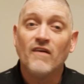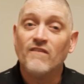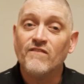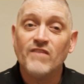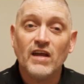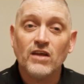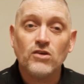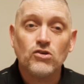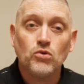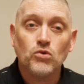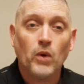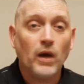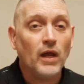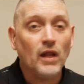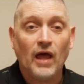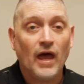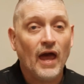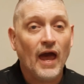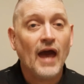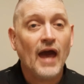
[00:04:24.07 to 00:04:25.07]

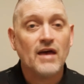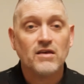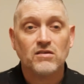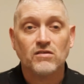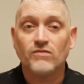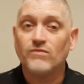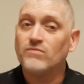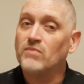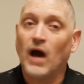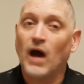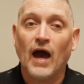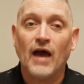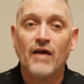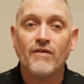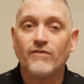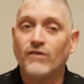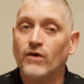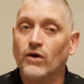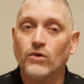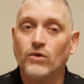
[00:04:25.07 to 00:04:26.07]
Venezuela has
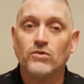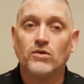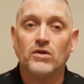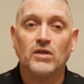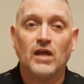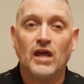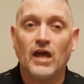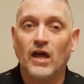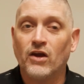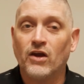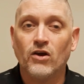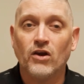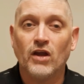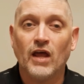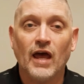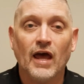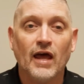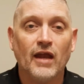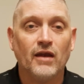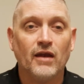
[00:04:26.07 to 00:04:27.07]
iPhones and the
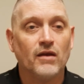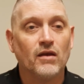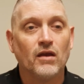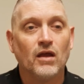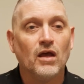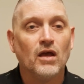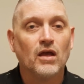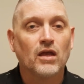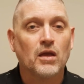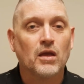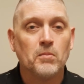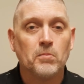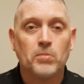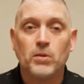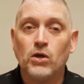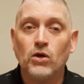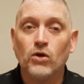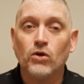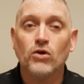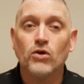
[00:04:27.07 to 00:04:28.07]
internet and
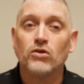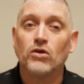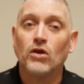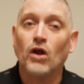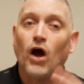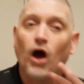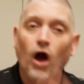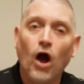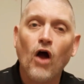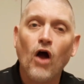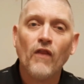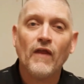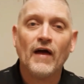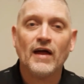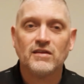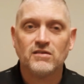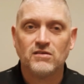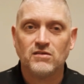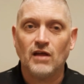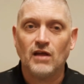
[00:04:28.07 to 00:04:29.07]
computers and all
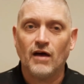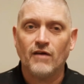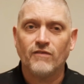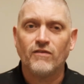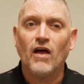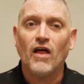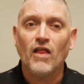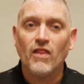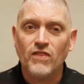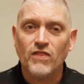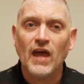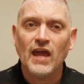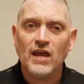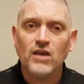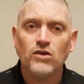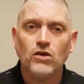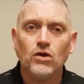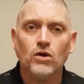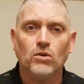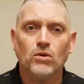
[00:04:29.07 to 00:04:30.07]
that stuff. They
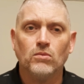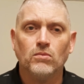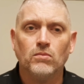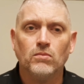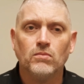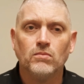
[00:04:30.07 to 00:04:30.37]
do.